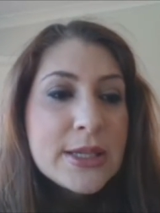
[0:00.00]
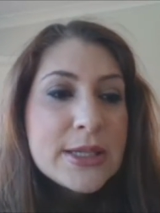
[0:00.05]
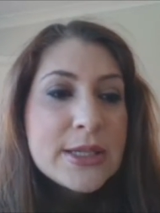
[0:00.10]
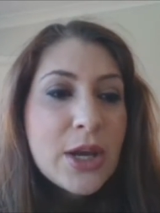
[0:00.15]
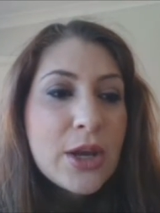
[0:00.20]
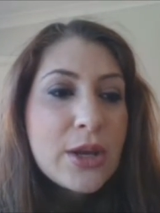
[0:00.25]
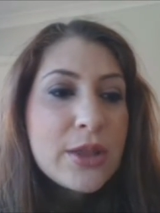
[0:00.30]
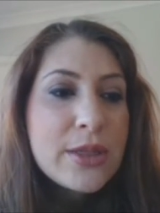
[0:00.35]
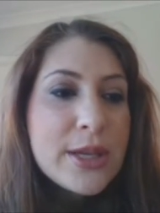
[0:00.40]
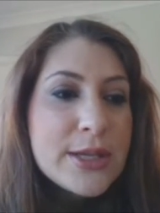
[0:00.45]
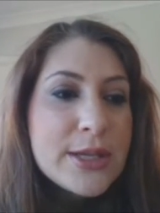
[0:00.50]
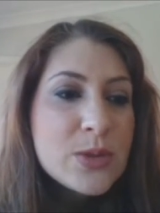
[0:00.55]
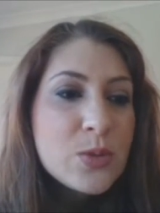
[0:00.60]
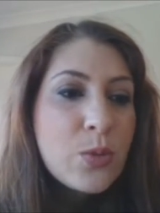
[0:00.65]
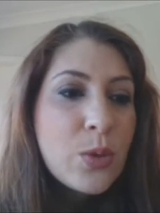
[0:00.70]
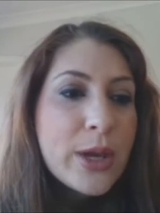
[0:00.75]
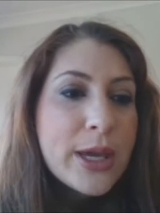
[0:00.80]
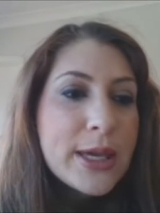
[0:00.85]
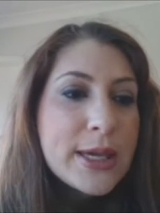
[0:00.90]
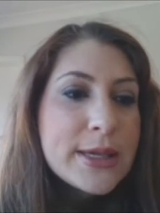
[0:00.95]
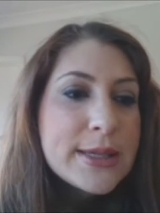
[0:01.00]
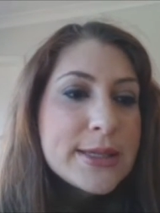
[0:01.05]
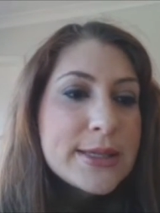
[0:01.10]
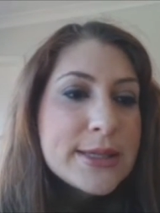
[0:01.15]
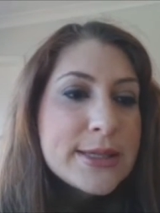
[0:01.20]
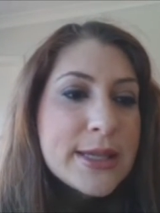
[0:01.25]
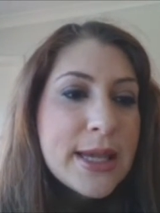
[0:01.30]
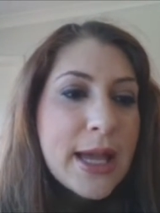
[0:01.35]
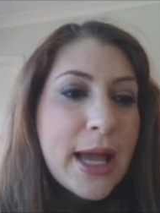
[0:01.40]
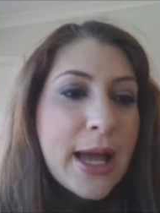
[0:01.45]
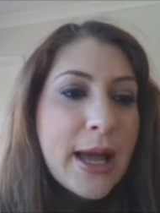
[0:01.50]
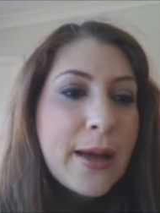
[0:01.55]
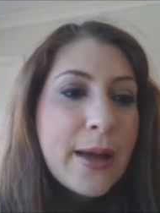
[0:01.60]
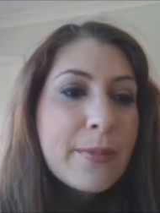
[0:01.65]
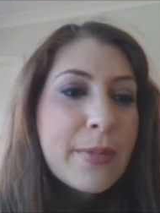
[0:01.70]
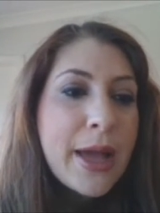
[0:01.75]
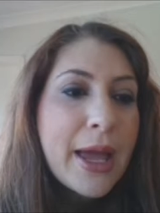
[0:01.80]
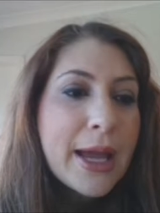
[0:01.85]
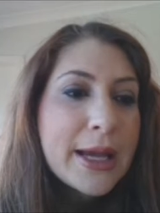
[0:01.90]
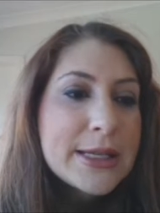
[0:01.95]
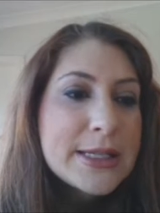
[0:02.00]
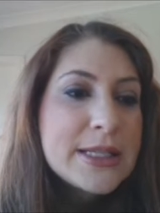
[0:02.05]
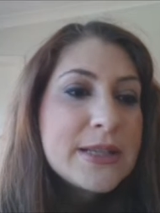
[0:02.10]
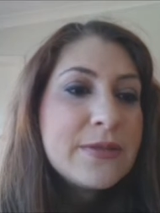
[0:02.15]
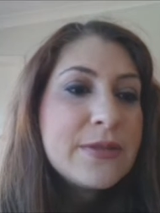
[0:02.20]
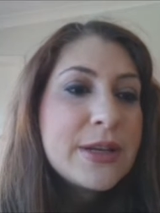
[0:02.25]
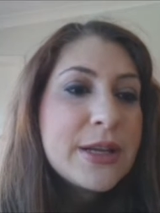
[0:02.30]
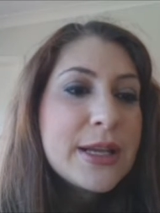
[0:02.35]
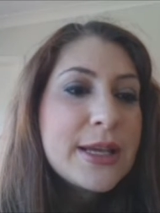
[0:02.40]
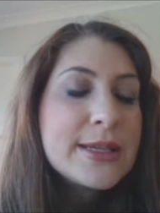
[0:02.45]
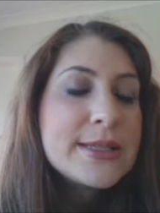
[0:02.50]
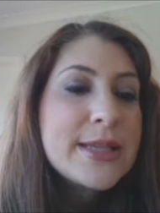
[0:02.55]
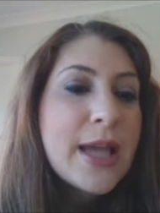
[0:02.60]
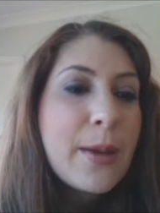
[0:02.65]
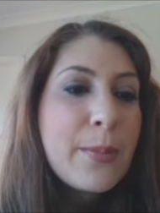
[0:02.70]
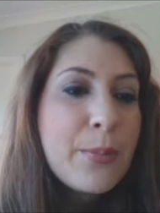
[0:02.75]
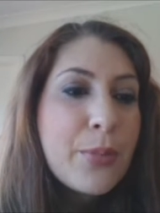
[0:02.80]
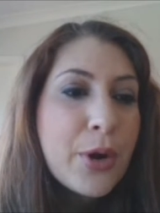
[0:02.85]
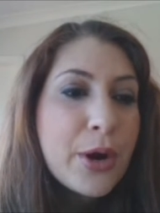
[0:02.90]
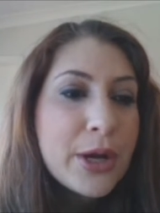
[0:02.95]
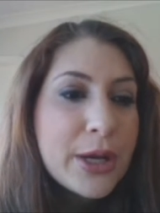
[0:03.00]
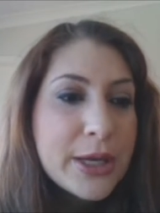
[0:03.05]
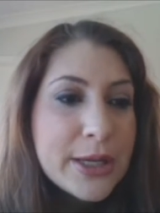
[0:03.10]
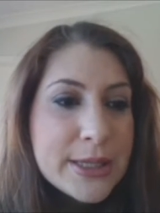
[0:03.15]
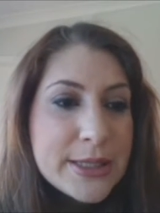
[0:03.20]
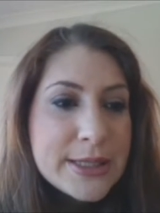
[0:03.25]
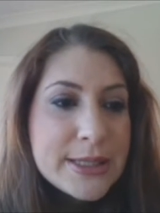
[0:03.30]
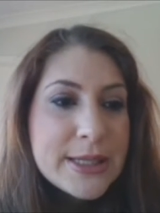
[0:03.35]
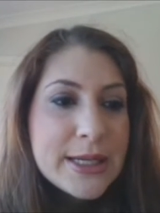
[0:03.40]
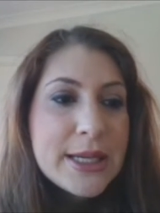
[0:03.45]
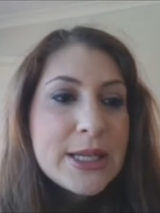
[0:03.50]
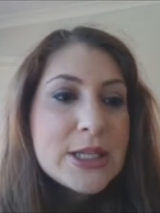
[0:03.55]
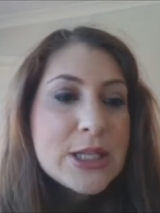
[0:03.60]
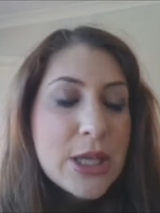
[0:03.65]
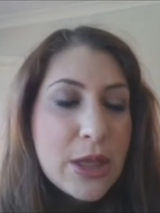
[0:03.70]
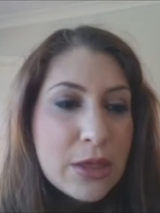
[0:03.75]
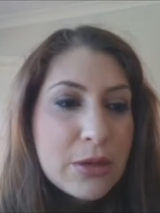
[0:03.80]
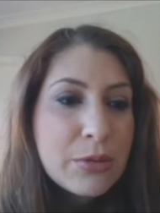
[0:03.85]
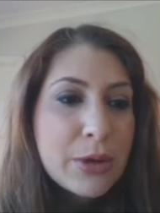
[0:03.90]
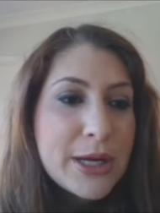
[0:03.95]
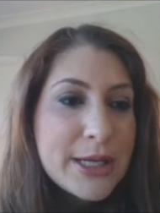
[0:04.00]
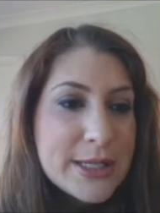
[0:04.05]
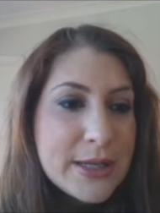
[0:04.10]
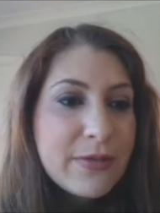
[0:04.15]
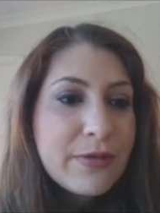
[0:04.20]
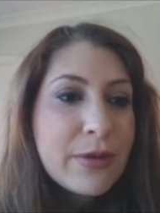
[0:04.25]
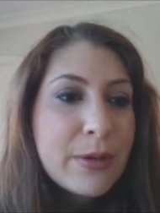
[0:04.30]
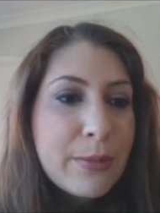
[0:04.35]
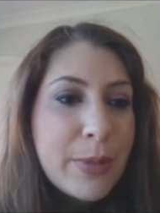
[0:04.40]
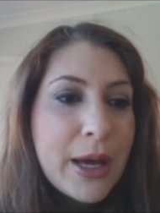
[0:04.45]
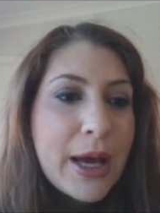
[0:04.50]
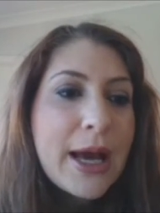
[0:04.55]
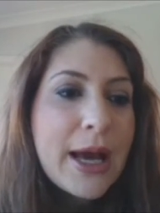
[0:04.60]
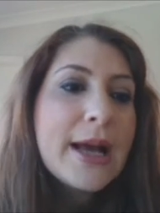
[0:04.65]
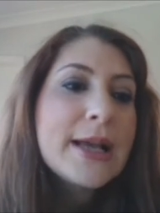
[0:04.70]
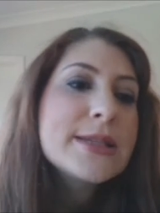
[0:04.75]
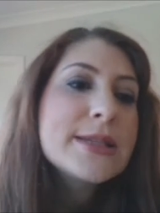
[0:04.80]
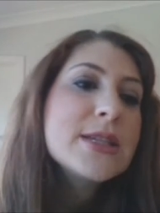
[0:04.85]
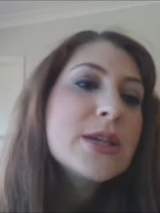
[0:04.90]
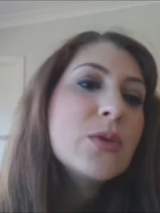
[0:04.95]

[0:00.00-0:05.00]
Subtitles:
So this week's activities are broken into 3 different parts.